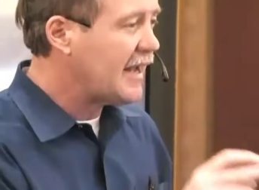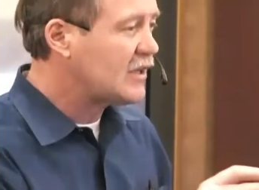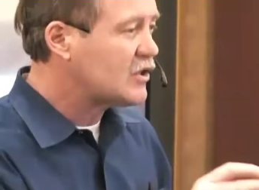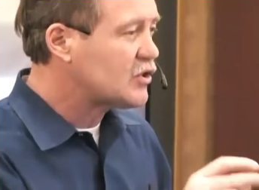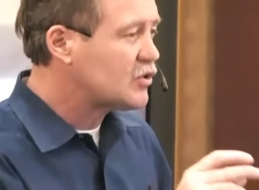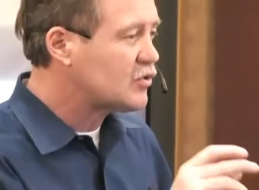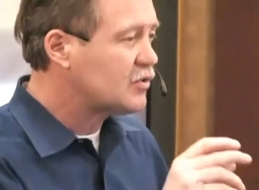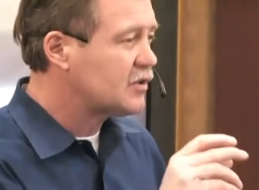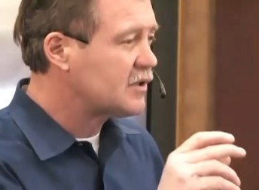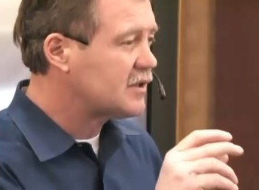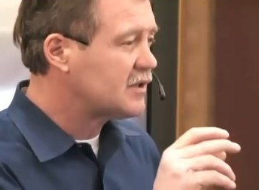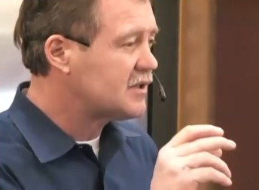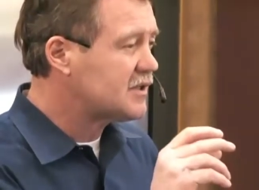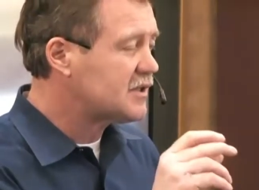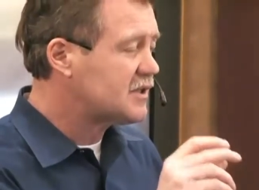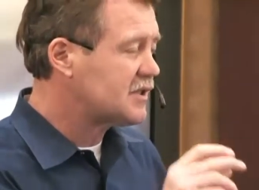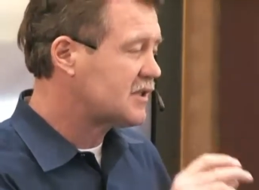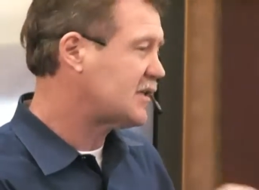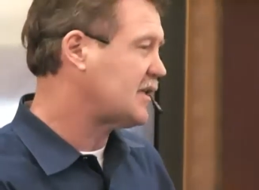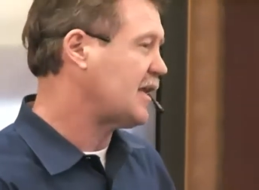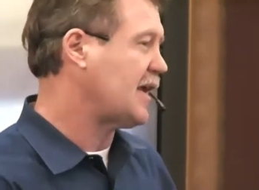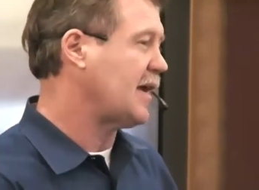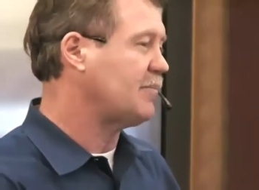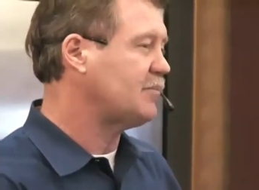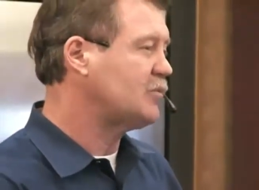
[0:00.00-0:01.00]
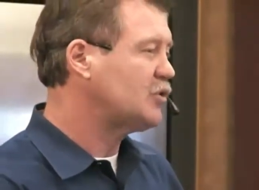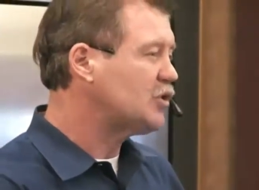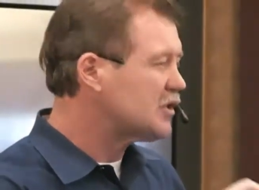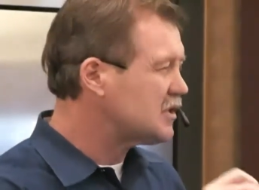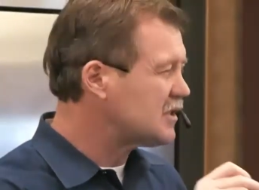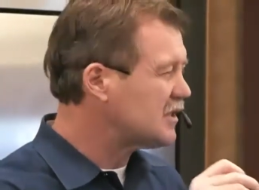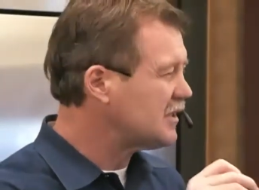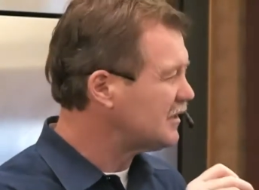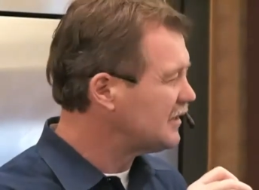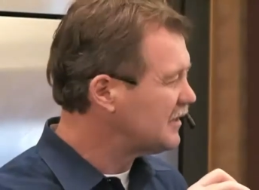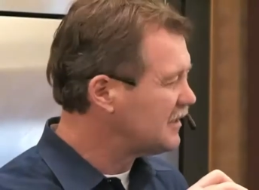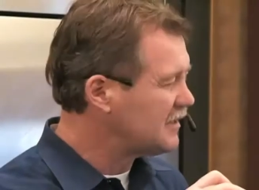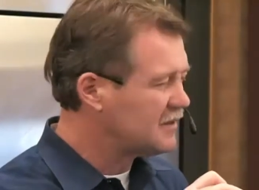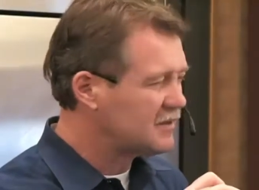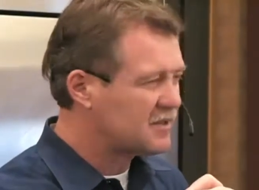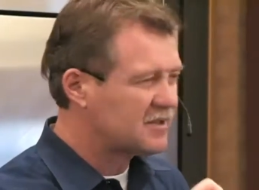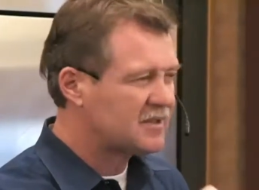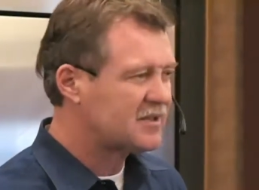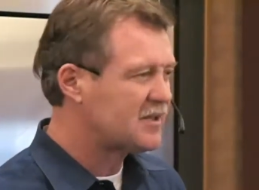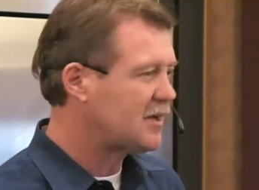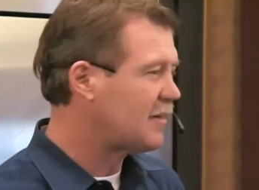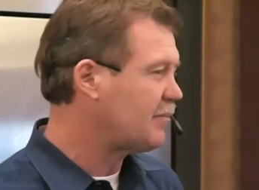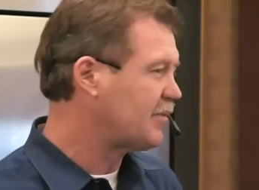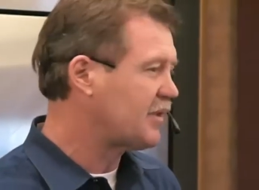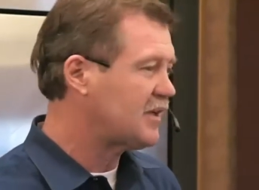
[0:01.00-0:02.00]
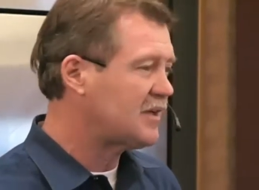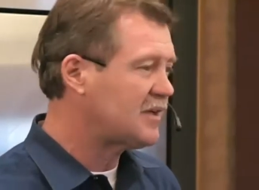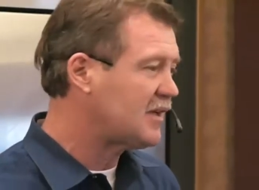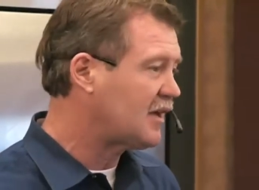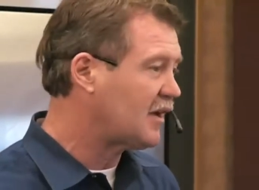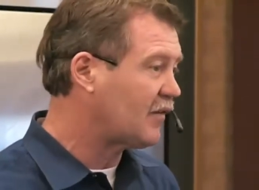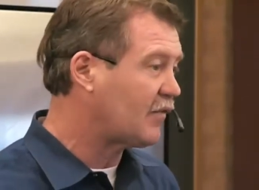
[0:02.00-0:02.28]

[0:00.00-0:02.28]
extra step, just a little something